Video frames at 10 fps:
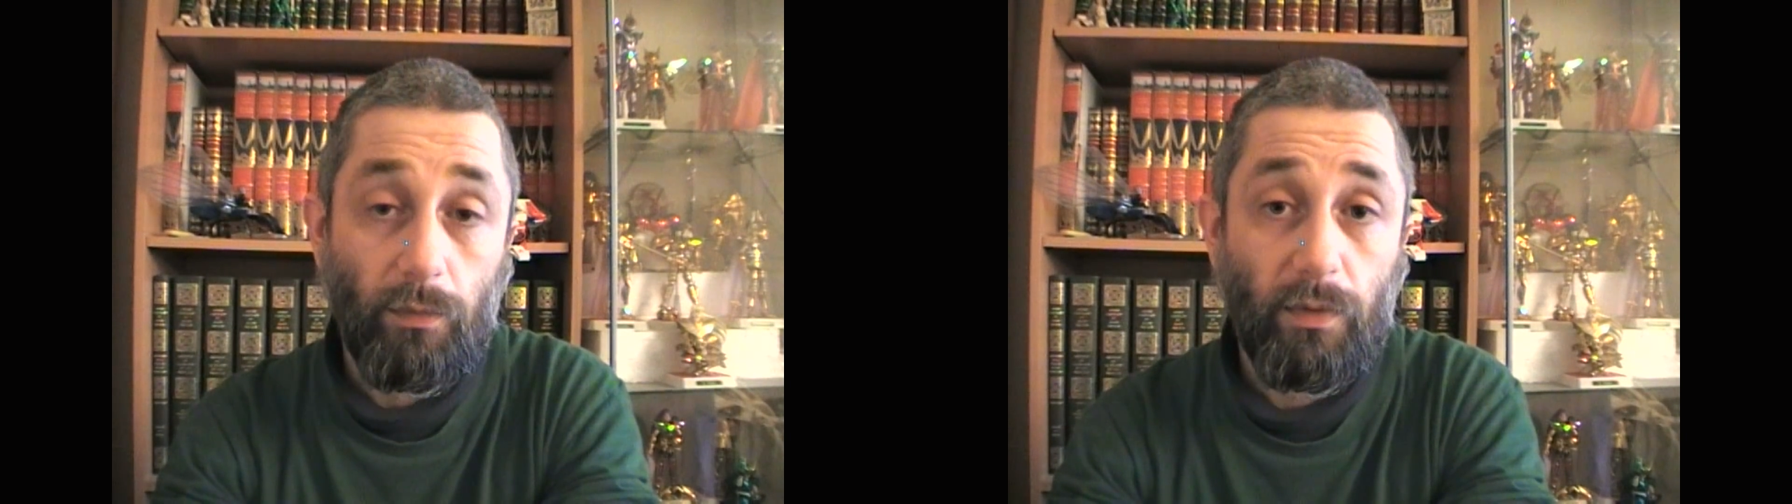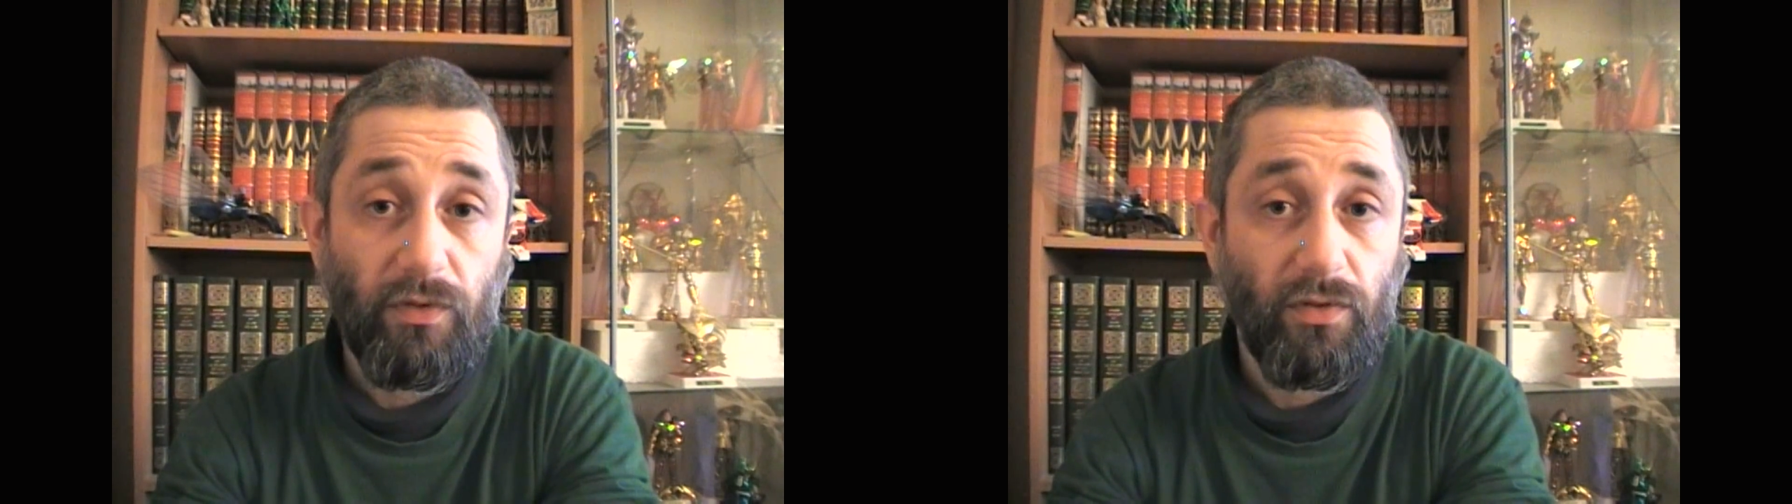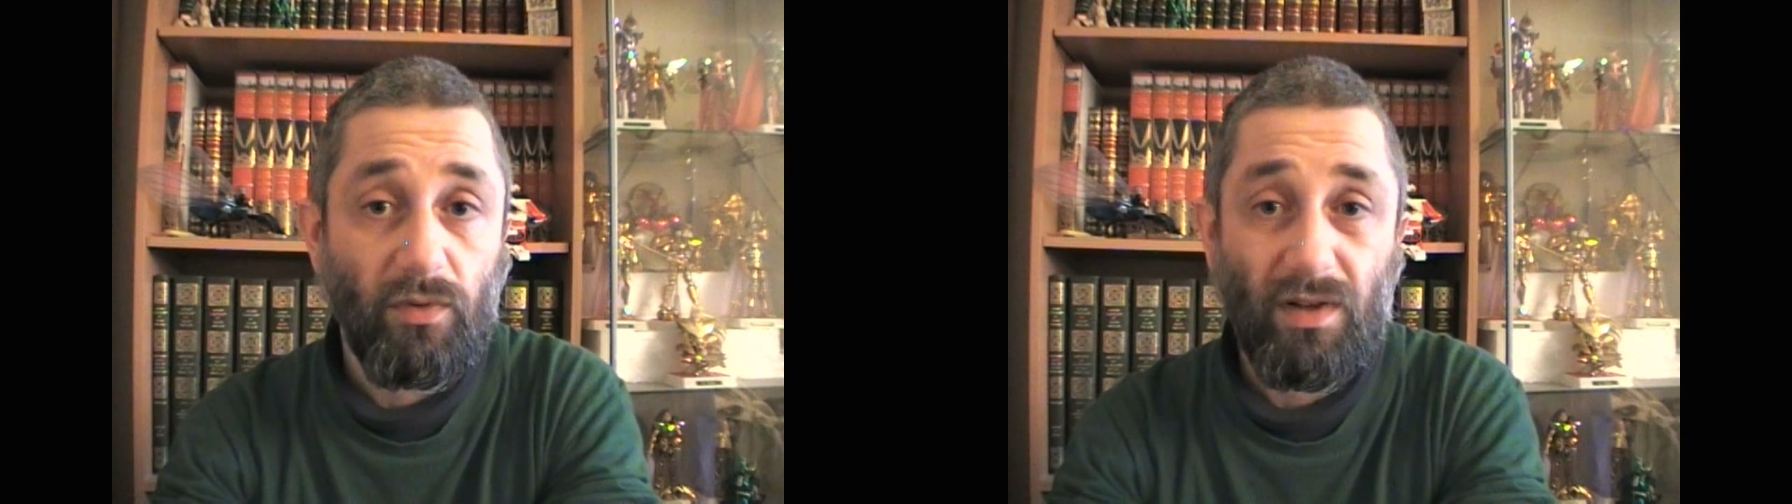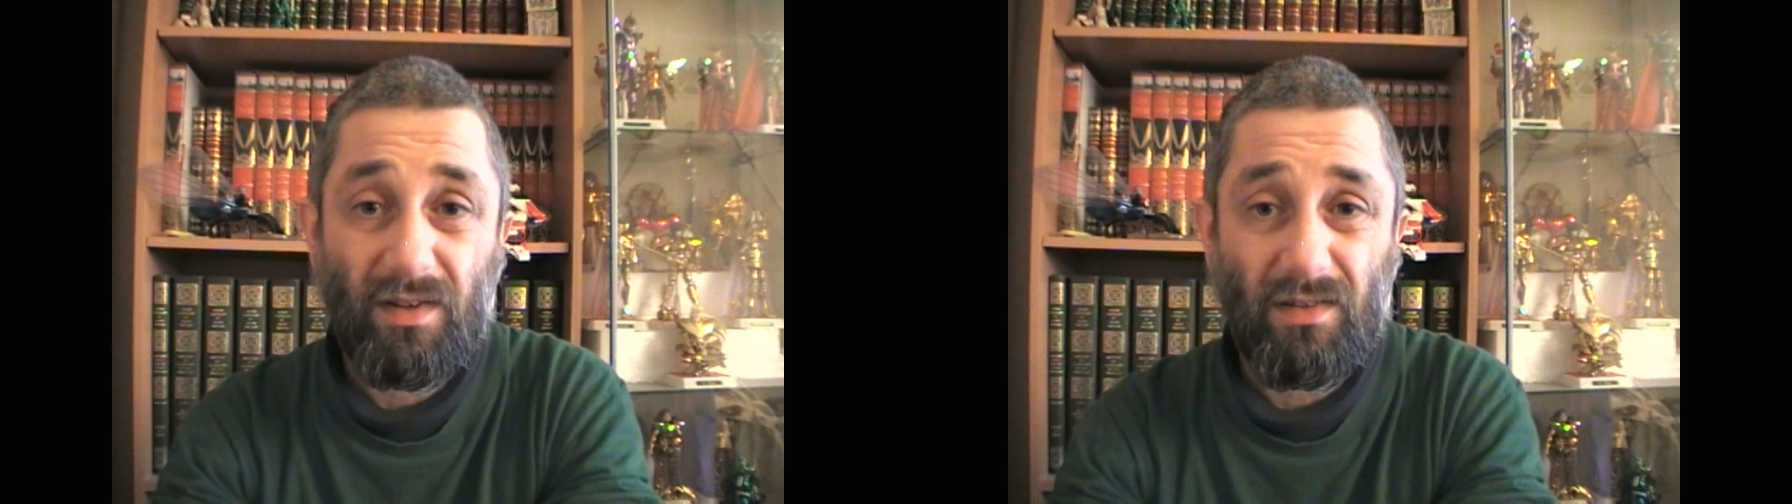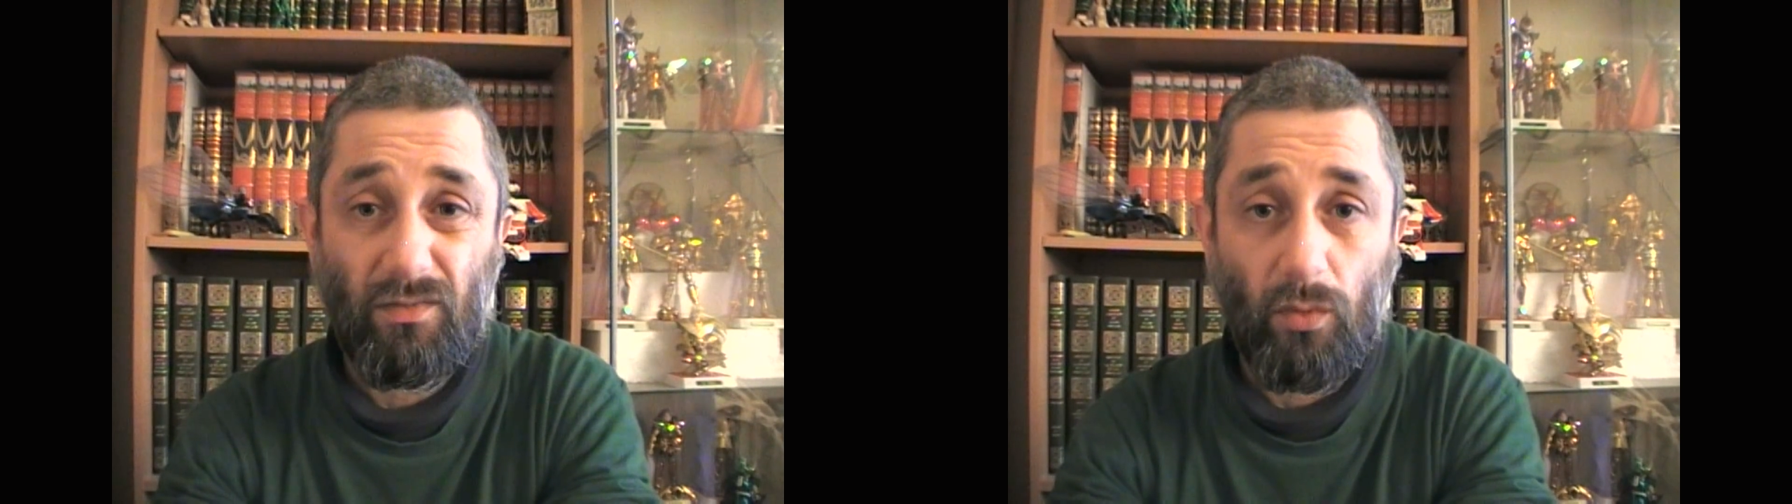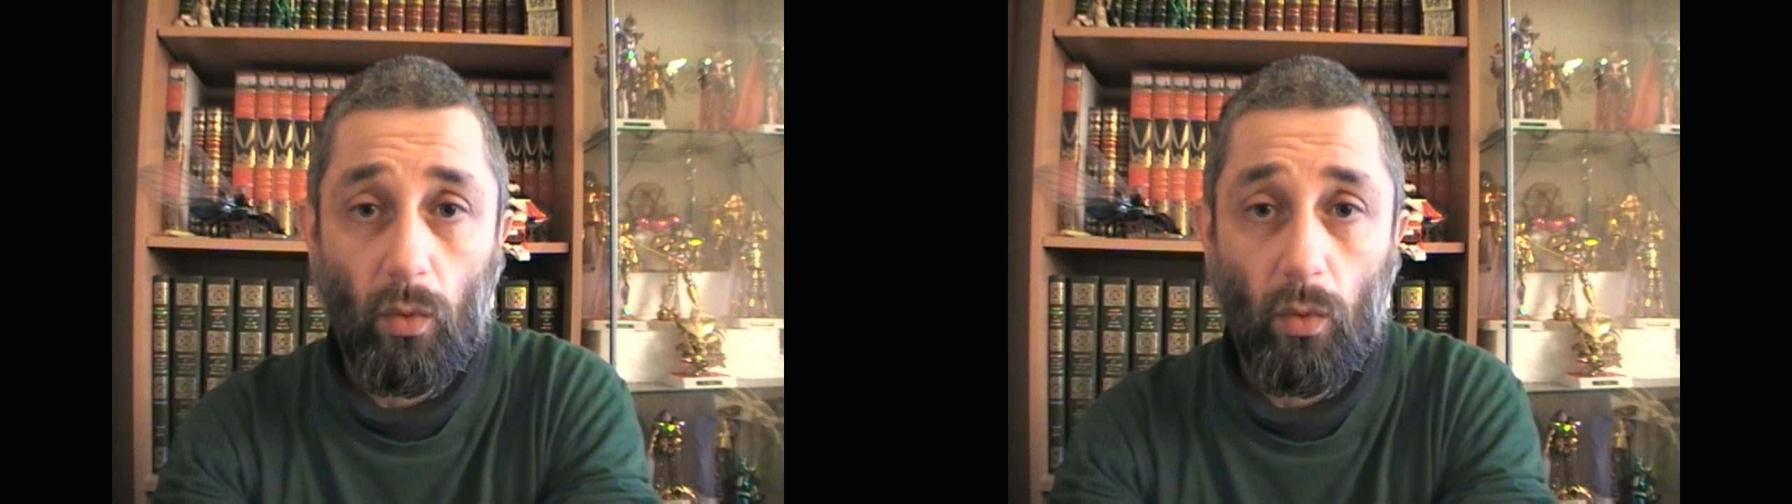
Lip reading: maybe some like even